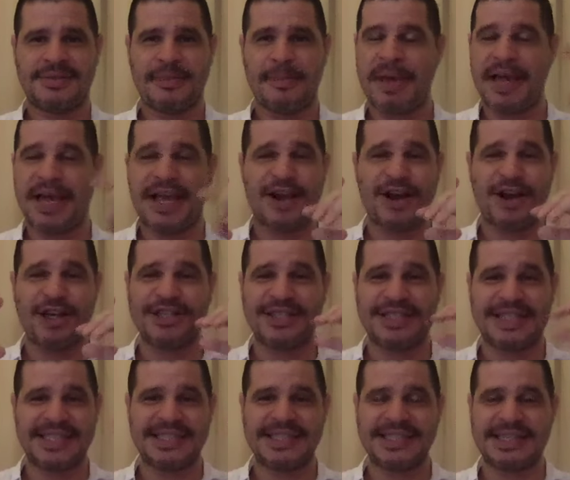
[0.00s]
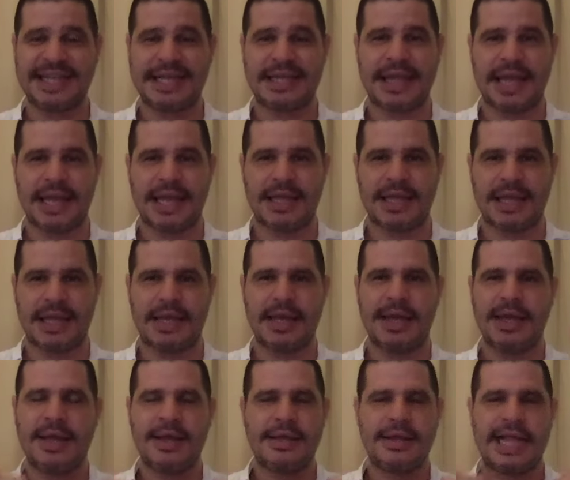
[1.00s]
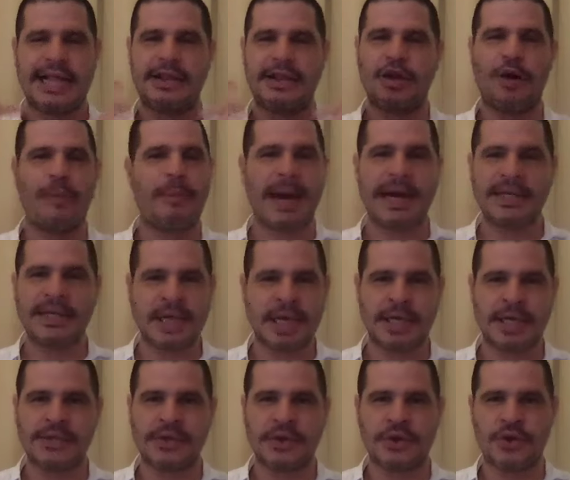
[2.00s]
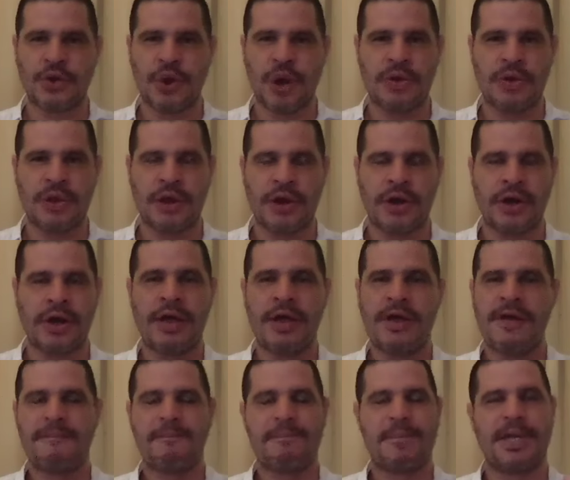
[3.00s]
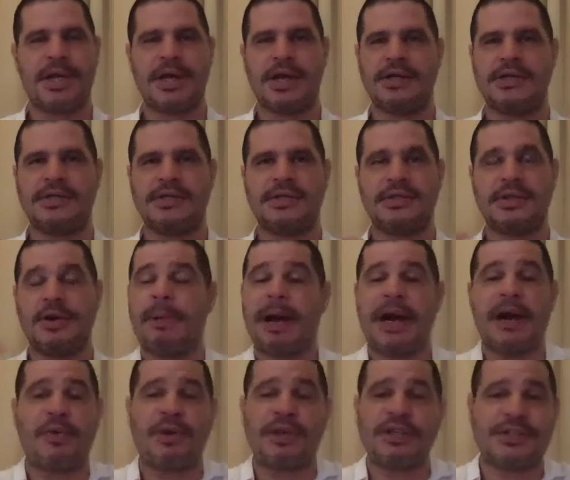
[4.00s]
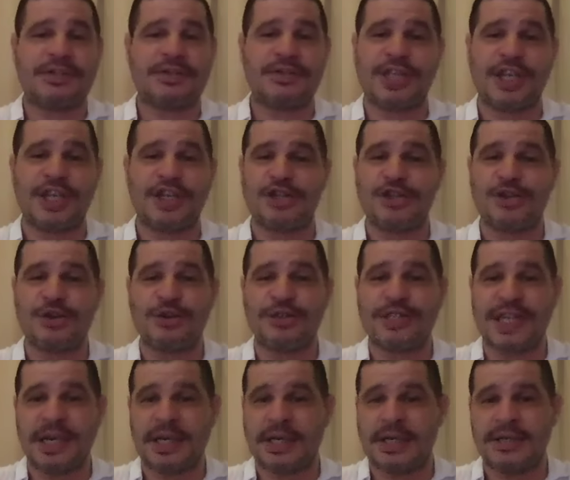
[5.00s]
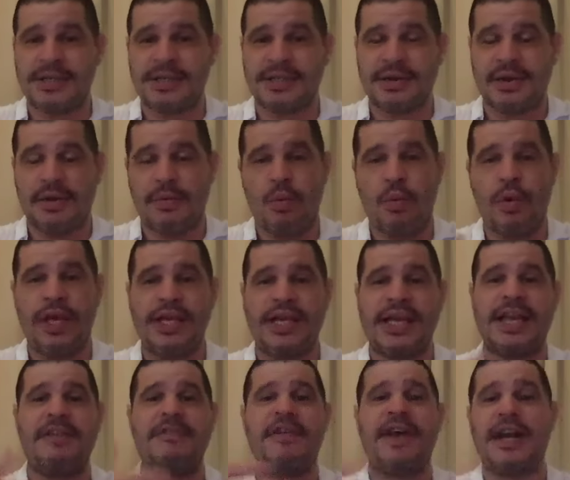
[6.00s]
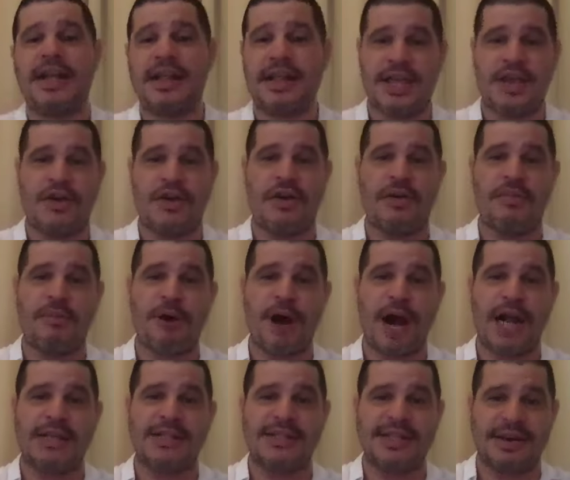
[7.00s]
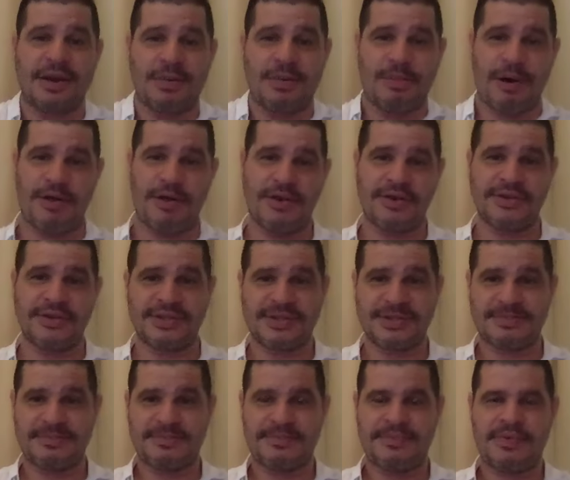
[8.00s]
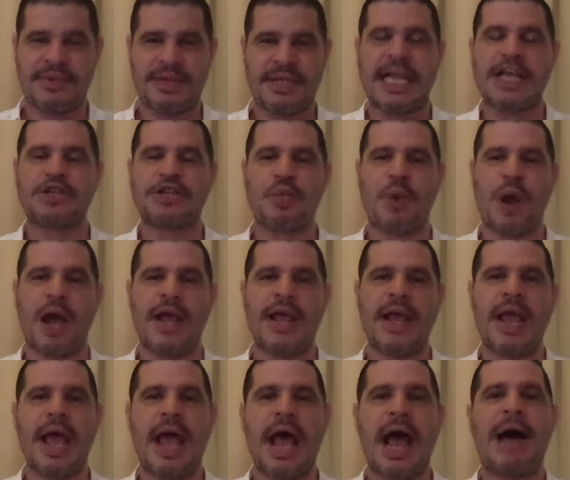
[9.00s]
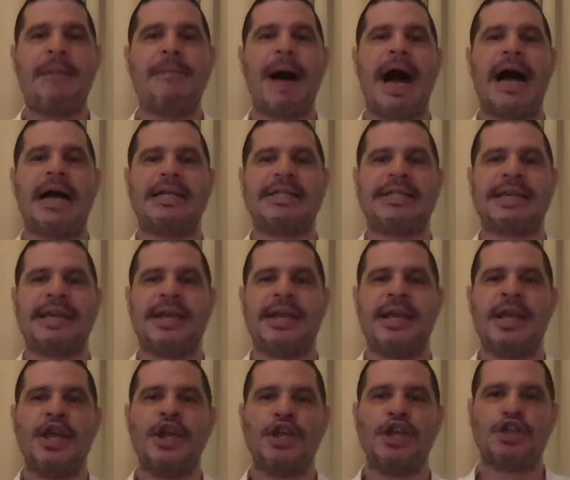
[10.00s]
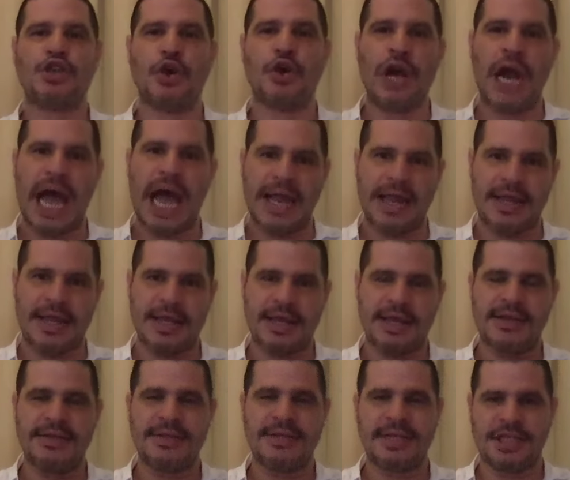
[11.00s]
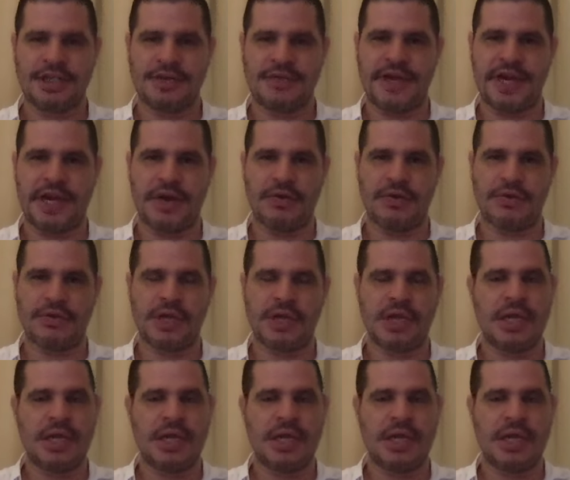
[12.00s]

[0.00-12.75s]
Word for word: Because this is a technique that nobody's going to tell you out there because nobody wants to teach those things. We're giving it here at Morales Ecom Brothers. That's why I'm asking to like these videos.